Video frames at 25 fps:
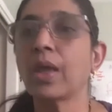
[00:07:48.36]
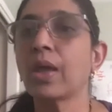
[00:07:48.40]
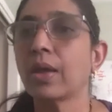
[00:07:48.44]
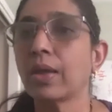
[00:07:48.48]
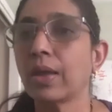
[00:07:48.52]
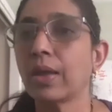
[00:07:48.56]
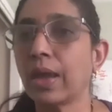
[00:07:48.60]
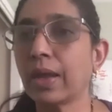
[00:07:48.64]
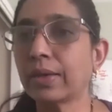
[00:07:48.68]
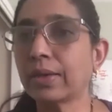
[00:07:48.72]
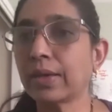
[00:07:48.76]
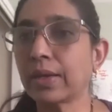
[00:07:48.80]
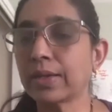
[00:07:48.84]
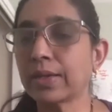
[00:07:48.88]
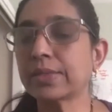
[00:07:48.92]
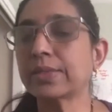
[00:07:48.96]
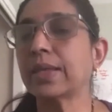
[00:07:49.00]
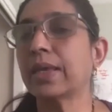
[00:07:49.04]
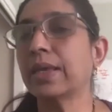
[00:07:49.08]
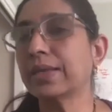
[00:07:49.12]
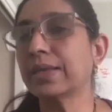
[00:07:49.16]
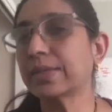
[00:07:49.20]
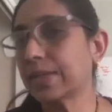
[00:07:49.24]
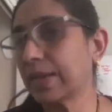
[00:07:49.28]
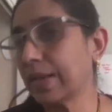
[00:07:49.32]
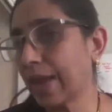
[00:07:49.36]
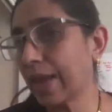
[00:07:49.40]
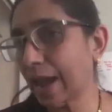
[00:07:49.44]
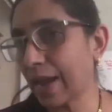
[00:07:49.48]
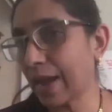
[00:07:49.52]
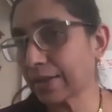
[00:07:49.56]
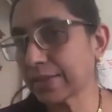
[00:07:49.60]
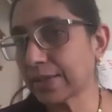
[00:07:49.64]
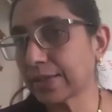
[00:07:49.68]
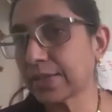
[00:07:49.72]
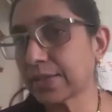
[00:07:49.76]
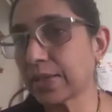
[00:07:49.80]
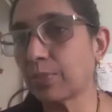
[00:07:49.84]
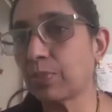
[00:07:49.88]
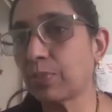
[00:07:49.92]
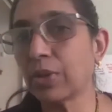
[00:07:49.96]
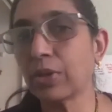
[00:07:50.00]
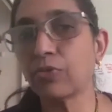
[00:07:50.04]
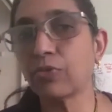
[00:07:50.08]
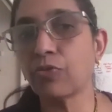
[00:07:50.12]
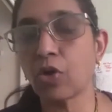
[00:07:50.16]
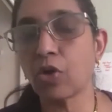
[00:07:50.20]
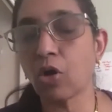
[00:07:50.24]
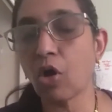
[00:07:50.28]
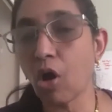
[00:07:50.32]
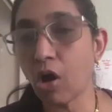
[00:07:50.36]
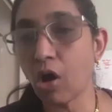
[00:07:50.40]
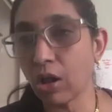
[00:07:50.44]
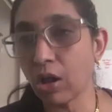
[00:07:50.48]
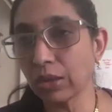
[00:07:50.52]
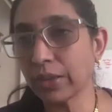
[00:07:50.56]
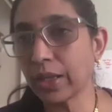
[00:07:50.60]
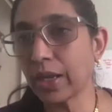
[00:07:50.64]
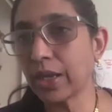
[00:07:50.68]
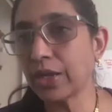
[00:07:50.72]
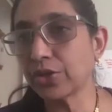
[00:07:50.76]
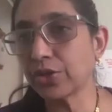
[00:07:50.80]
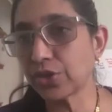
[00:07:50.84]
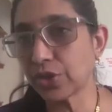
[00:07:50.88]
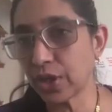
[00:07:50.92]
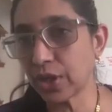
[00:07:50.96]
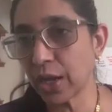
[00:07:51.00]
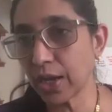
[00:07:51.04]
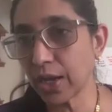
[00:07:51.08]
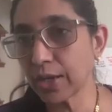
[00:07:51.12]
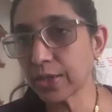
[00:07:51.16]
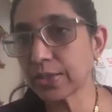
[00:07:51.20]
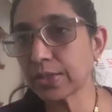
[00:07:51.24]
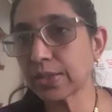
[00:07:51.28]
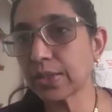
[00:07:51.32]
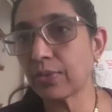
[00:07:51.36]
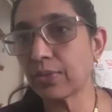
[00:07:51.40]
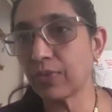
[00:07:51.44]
it is easily accessible for all the engineers